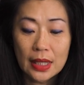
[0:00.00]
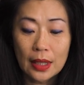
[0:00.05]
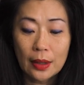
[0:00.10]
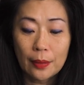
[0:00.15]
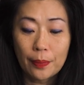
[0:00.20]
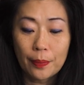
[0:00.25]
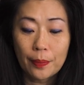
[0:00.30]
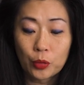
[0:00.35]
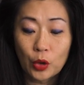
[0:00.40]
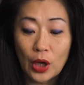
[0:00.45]
a
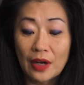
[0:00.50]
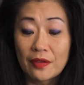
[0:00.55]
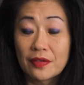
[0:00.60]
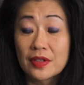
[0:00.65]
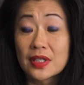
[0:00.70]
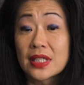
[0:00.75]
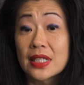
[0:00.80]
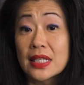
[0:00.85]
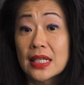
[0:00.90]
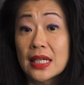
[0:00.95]

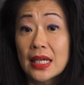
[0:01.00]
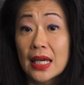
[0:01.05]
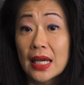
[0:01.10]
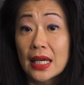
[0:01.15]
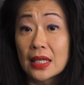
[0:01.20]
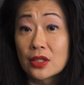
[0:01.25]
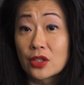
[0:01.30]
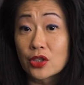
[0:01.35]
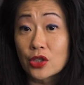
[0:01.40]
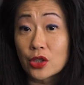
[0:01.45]
privacy
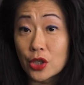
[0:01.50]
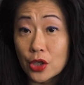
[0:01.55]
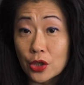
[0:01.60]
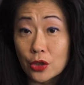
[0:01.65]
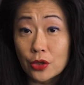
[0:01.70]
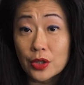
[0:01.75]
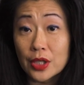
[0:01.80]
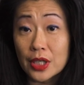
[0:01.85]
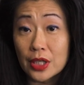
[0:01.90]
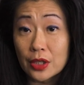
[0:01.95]
and
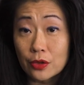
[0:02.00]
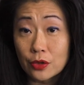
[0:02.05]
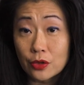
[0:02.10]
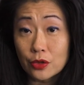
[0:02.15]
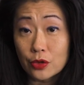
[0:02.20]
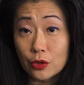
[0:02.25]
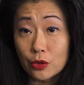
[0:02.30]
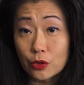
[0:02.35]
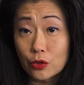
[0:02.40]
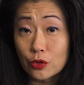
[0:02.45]
security
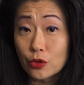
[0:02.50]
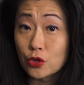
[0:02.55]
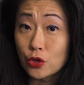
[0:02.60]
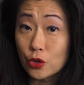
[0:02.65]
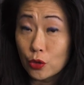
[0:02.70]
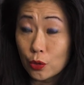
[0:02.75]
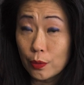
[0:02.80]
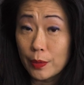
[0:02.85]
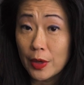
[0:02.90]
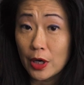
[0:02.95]
concerns
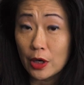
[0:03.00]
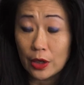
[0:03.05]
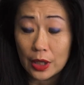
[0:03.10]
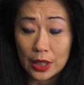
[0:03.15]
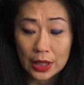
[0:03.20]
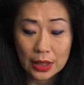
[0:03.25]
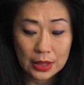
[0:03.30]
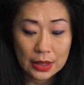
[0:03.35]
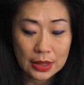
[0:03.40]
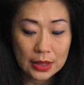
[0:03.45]
to
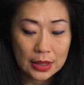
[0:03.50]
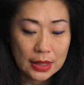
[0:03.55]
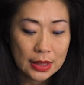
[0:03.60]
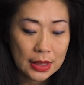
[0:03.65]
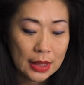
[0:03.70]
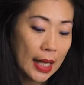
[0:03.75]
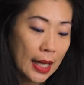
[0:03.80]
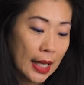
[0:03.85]
Americans.